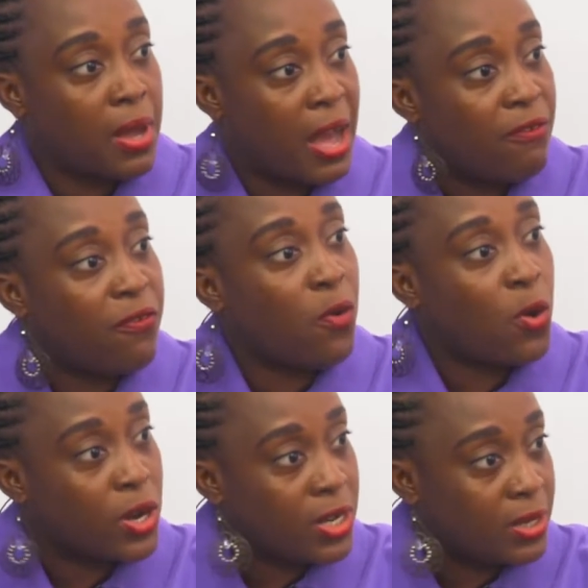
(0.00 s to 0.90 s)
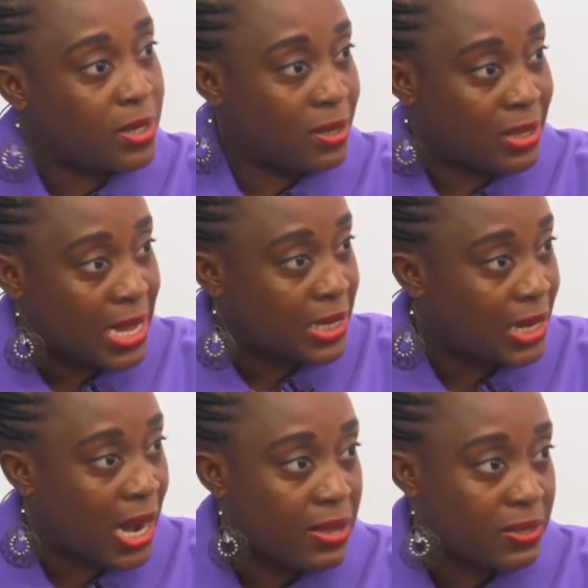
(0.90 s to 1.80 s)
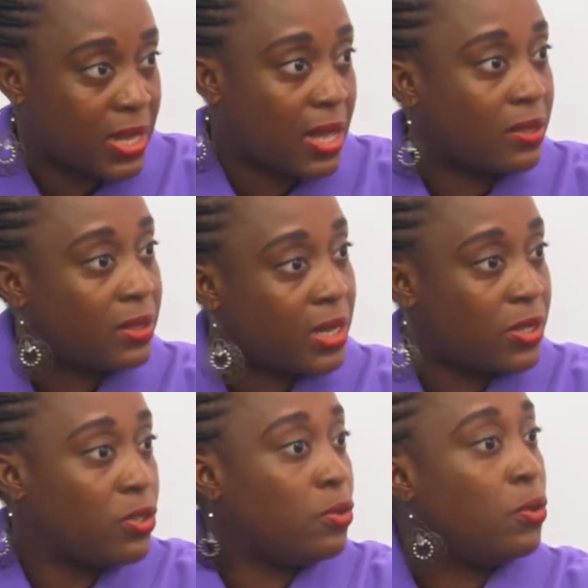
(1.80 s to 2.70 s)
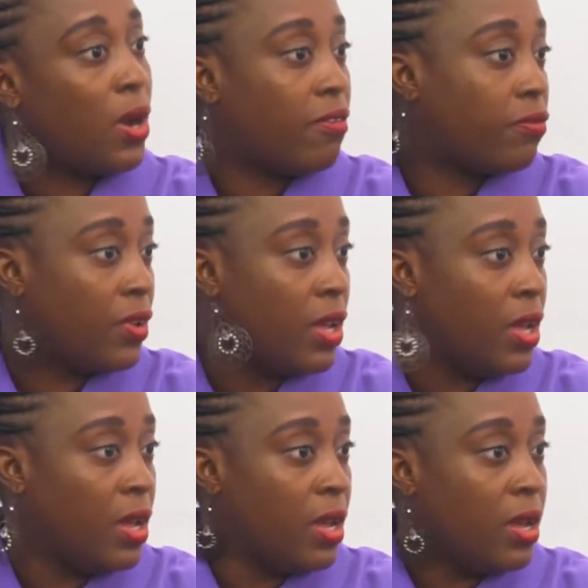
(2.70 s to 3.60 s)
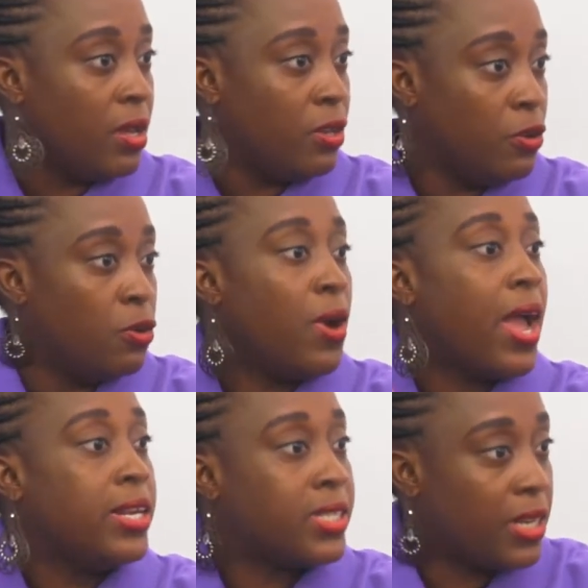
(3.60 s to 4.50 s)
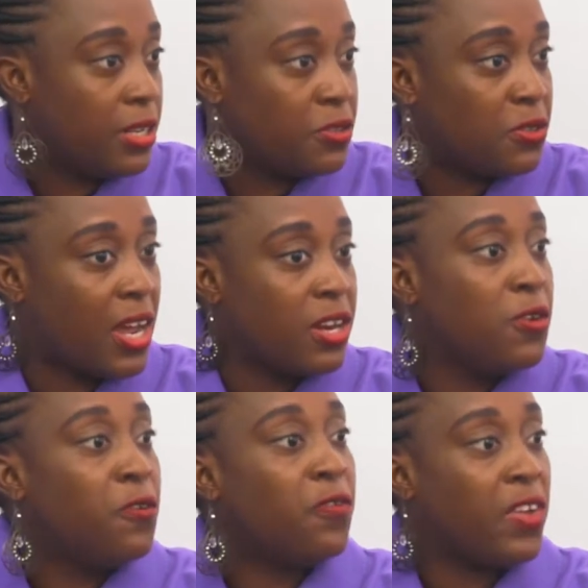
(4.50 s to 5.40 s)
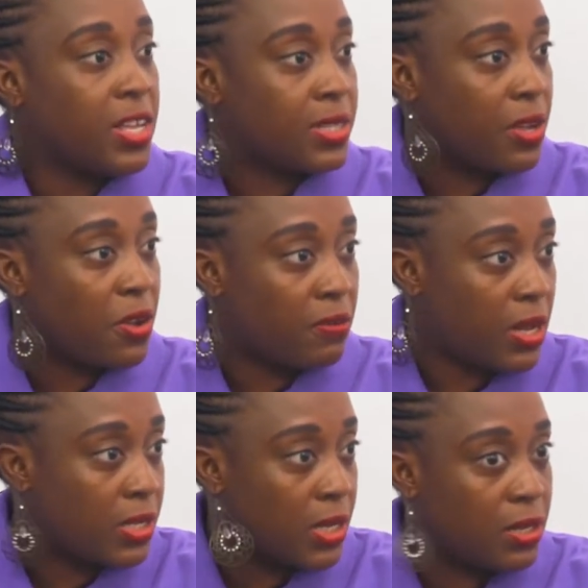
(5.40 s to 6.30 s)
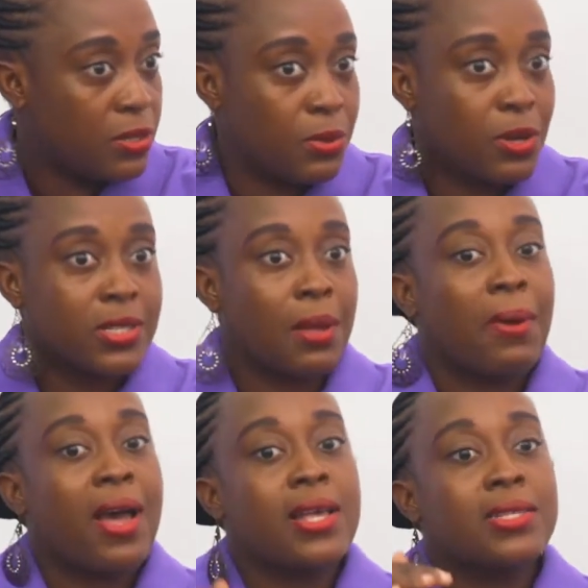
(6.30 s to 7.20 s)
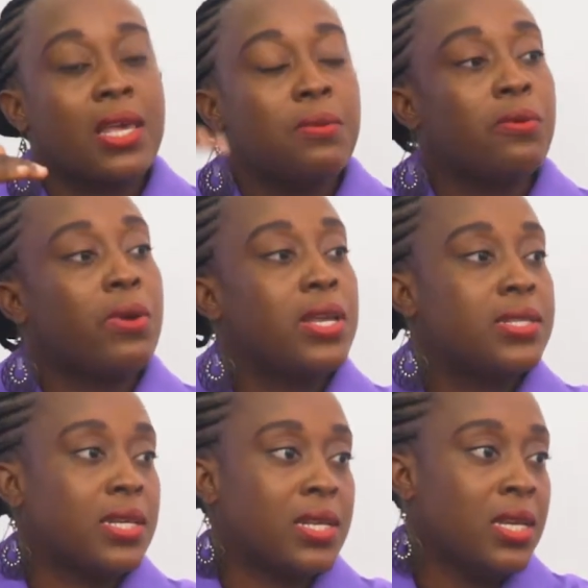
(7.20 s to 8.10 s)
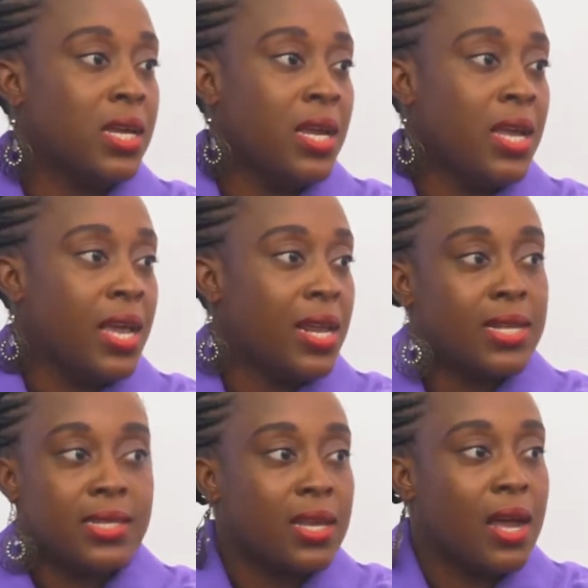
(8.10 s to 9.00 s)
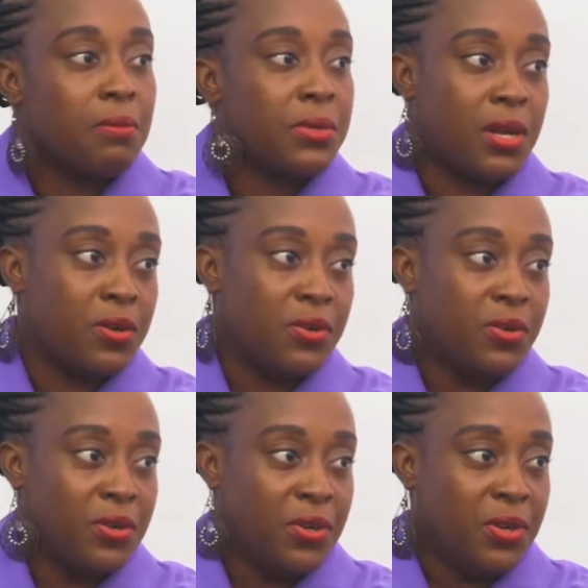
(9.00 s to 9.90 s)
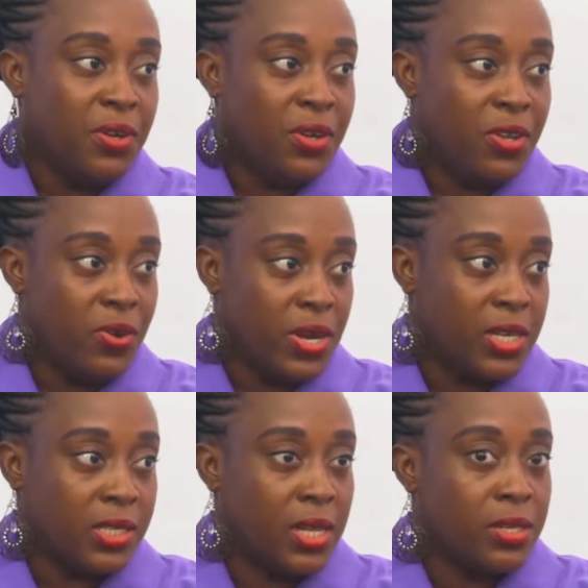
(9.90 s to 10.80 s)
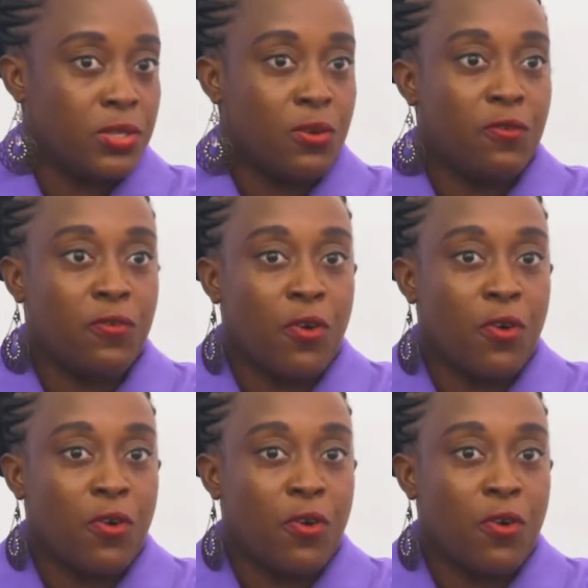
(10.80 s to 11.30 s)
afford that lifestyle that you have, you know, entered into, that new phase that you have entered into, because the bars keep raising. It doesn't come down. You understand? So